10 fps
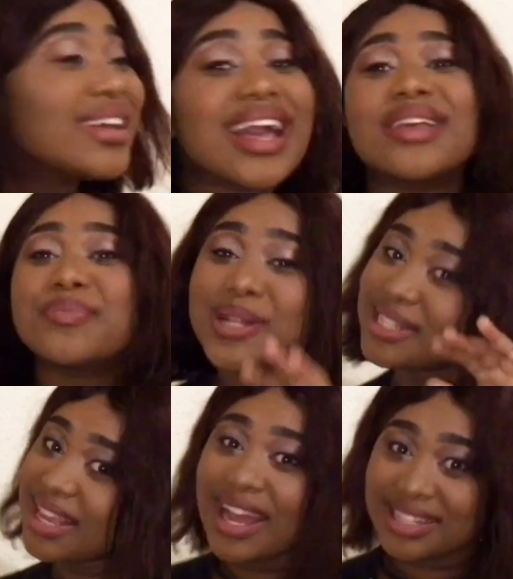Guys,
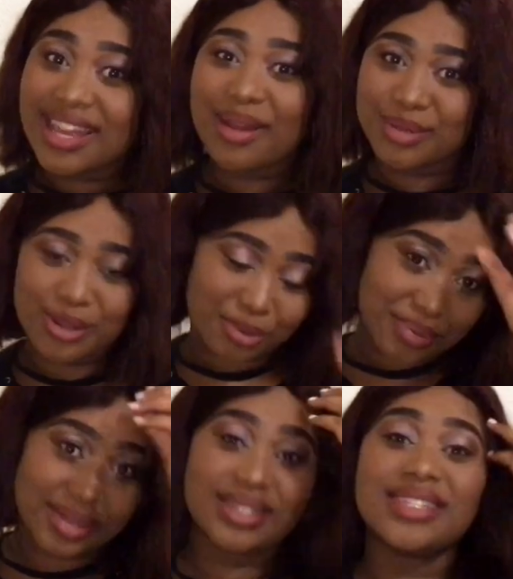please, Nqayi, I'm
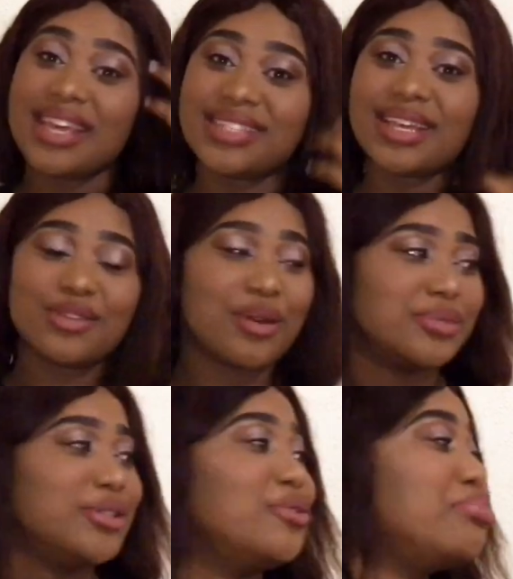stupid. Yes, I know I'm
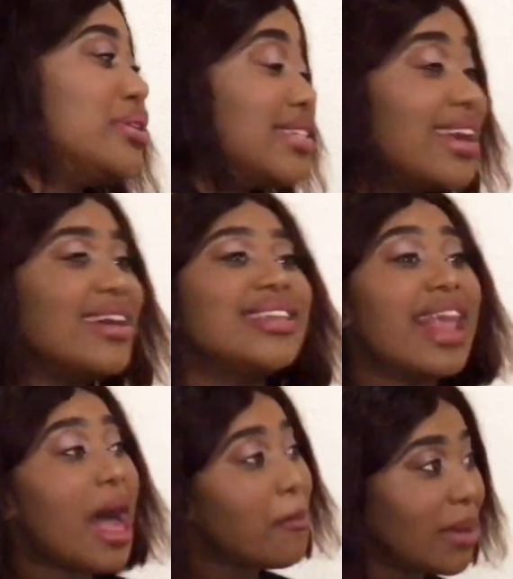stupid.
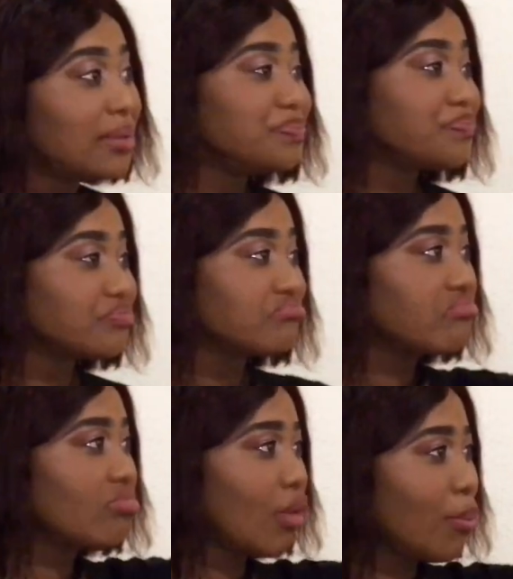Nama,
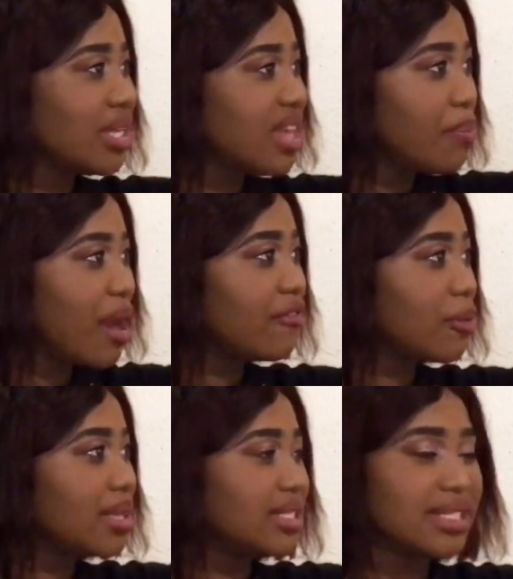but say apart
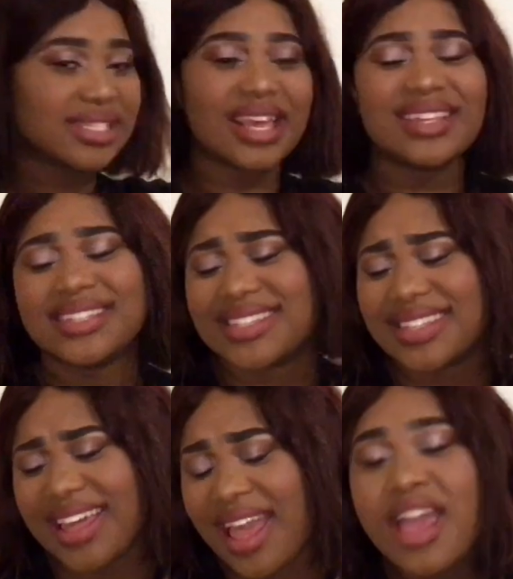from a distance.
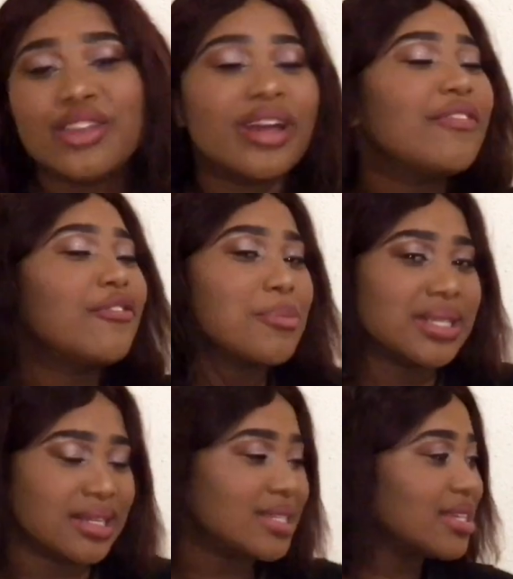Not from a
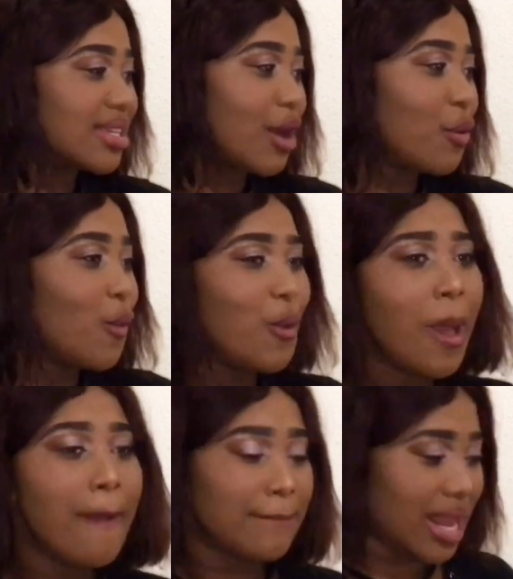distance, ka cool.
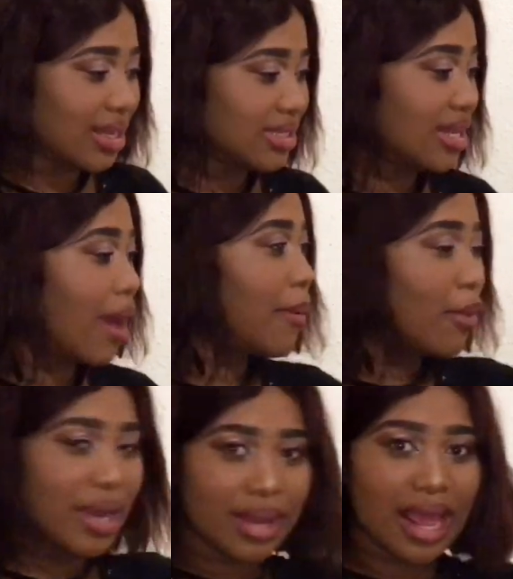But I'm glad
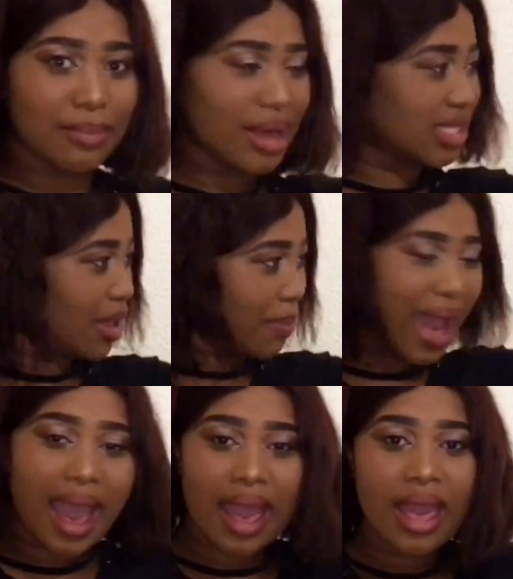we're not like, but say
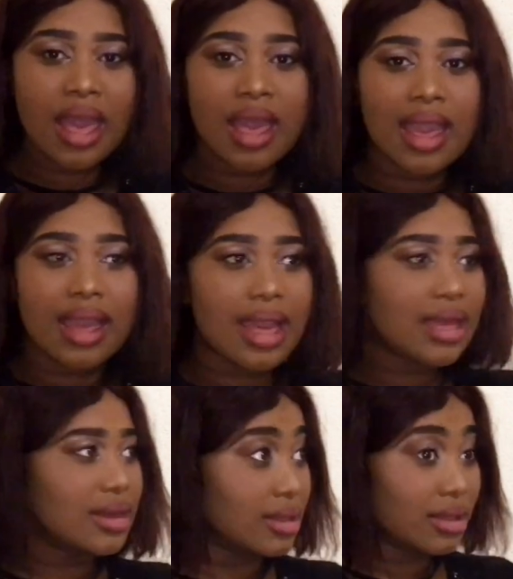apart.
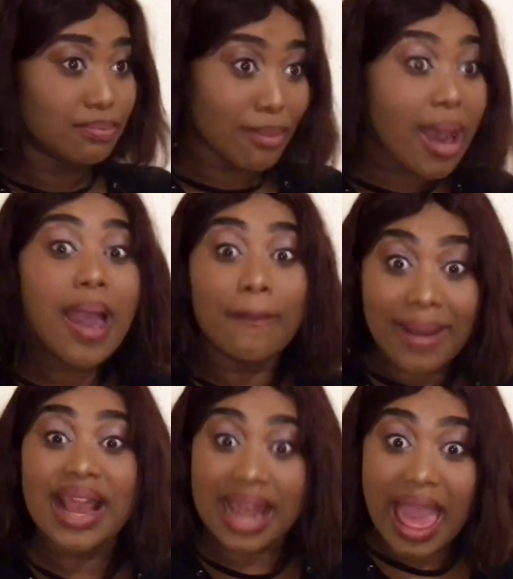And
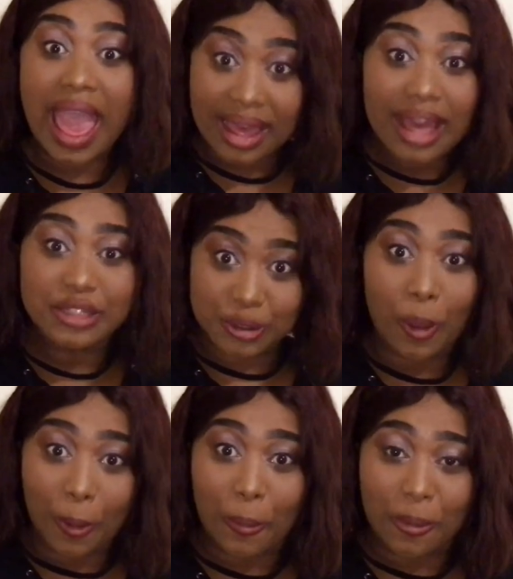Baba like a
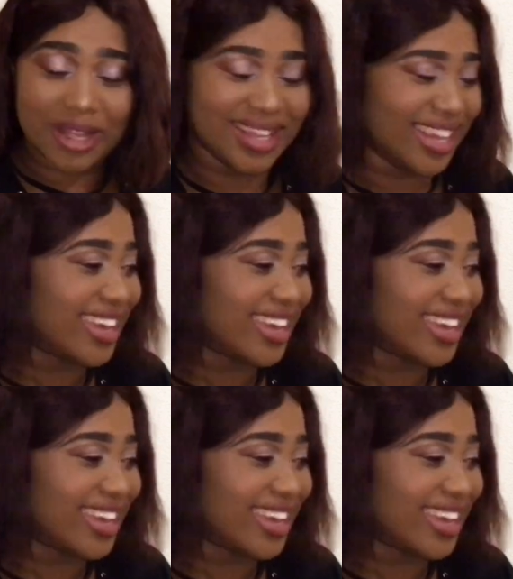joke.